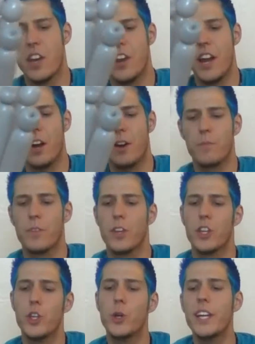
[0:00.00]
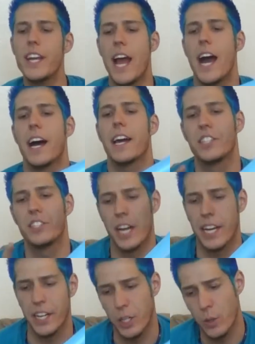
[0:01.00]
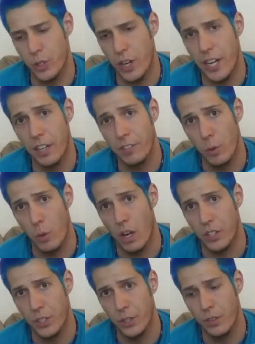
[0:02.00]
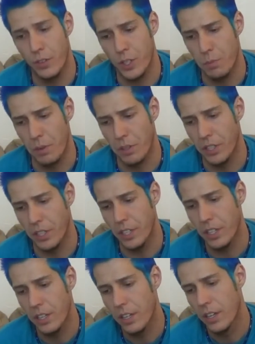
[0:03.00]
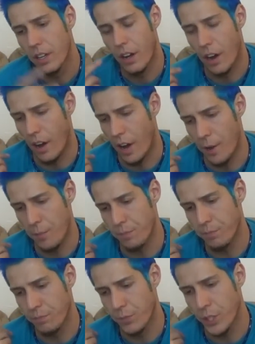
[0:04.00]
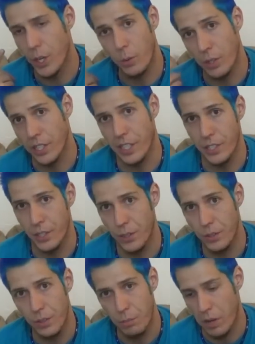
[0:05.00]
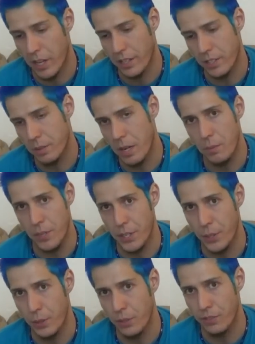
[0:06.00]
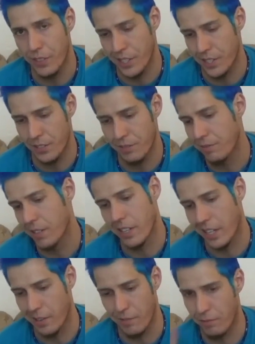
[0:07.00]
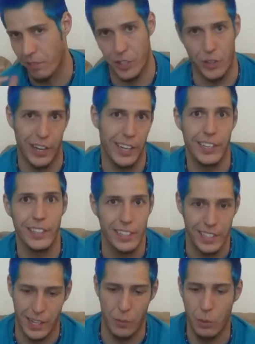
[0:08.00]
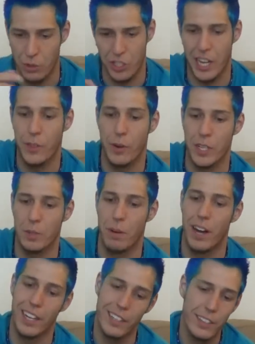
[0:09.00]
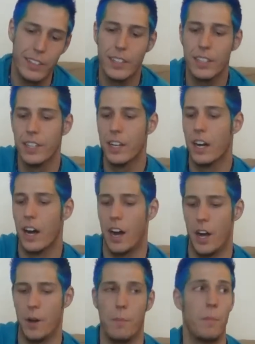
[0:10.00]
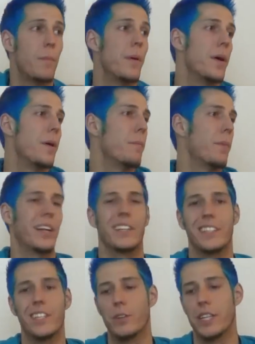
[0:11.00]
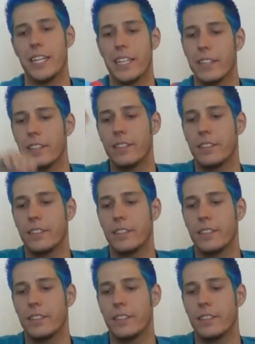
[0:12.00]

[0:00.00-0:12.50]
Now, you can add a second ear twist right here if you want to for stability. You don't really need to, but sometimes I do if I just get frustrated and won't stay in the right spot. But you don't need it.